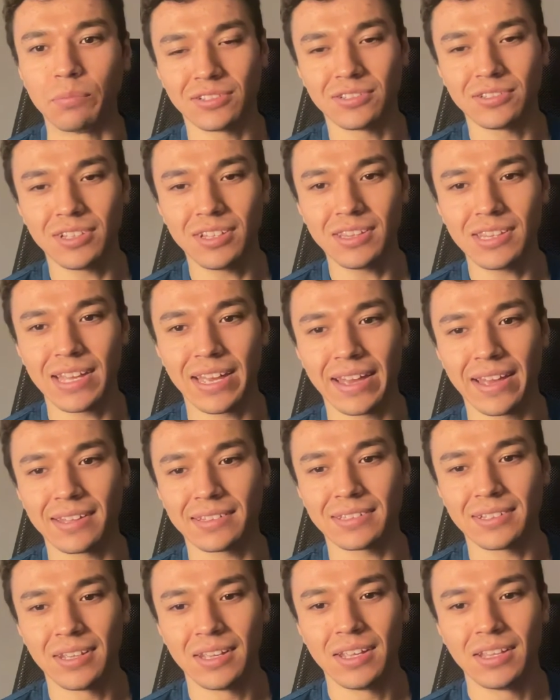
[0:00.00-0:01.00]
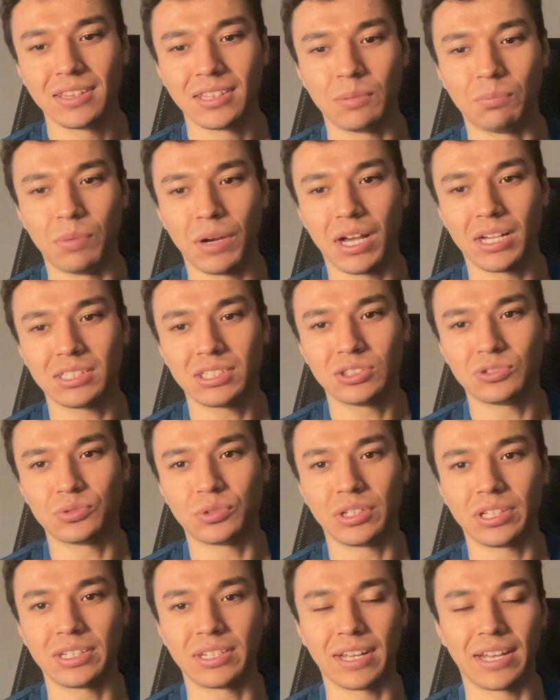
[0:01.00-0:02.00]
Other than that, the box is
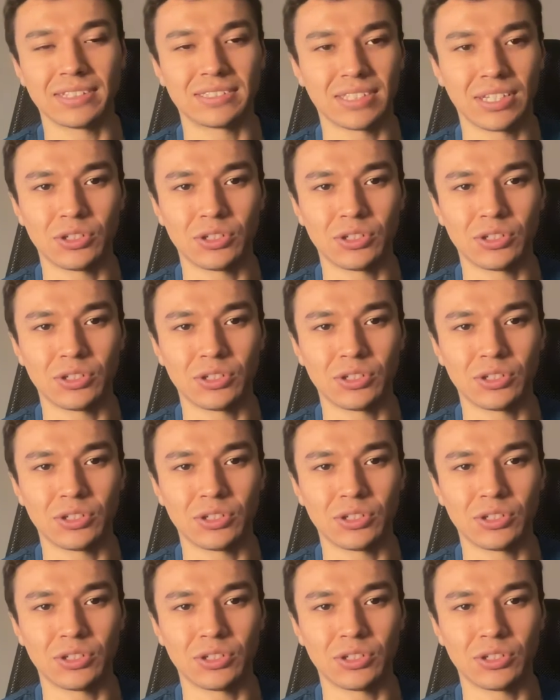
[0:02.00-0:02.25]
really nice.